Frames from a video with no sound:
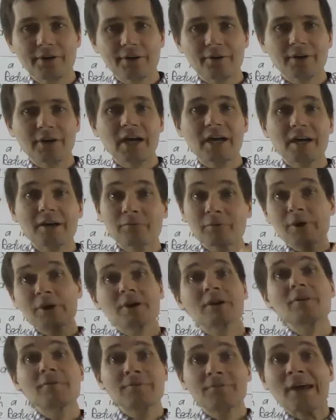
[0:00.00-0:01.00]
Okay, and we're
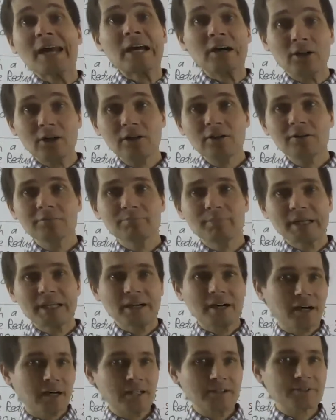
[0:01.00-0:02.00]
going to fail
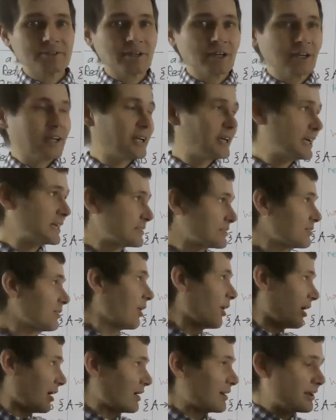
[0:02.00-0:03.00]
because it's
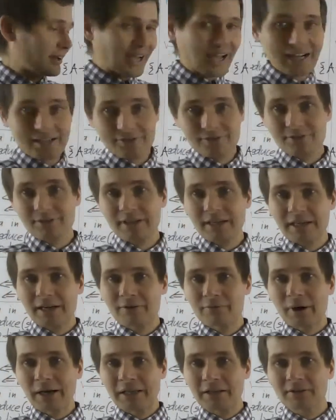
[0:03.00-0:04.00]
not actually a
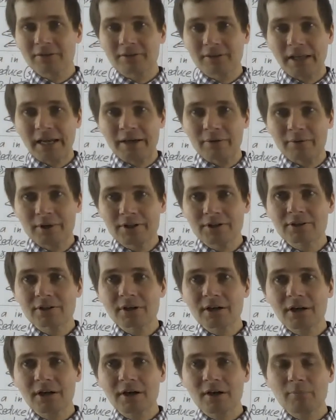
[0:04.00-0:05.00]
regular language,
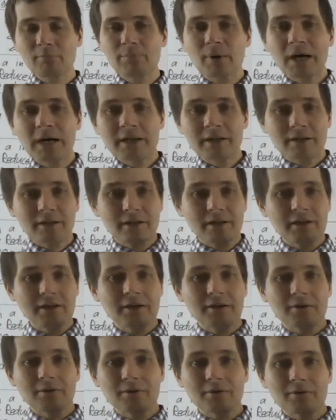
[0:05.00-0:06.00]
but
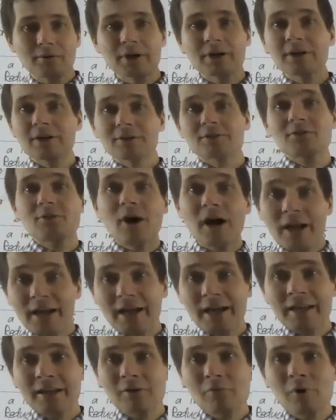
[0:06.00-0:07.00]
we're going to try
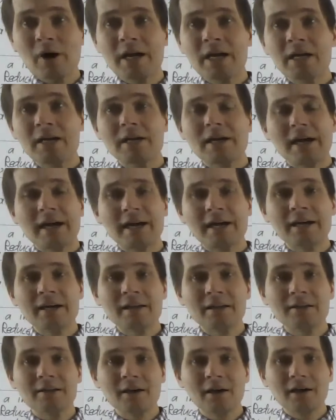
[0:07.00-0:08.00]
anyway,
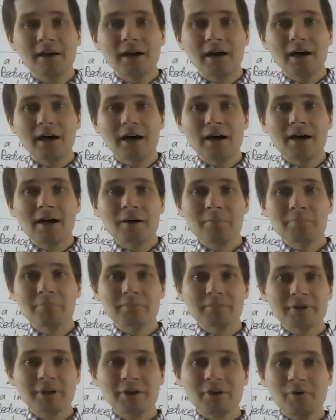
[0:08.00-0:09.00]
and
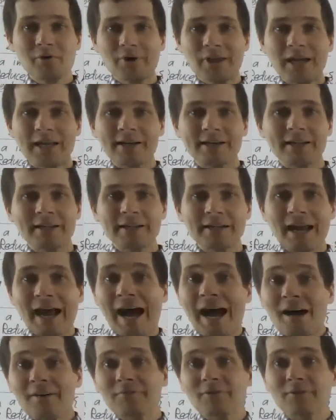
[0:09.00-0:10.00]
you know, getting
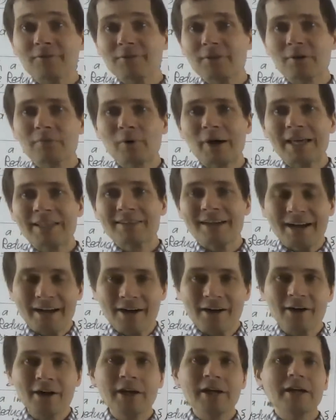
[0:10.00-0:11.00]
half of the way
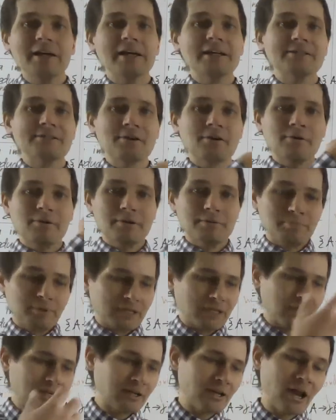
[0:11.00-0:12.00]
there is going to
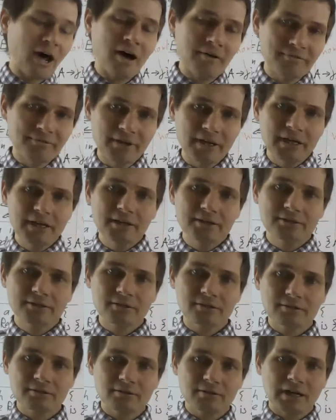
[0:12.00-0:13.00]
be enough
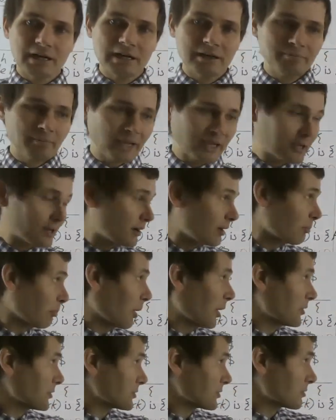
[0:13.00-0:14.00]
to make our
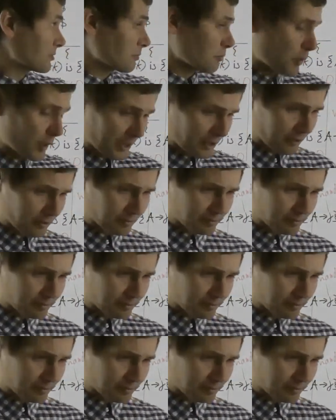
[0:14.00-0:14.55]
parser work.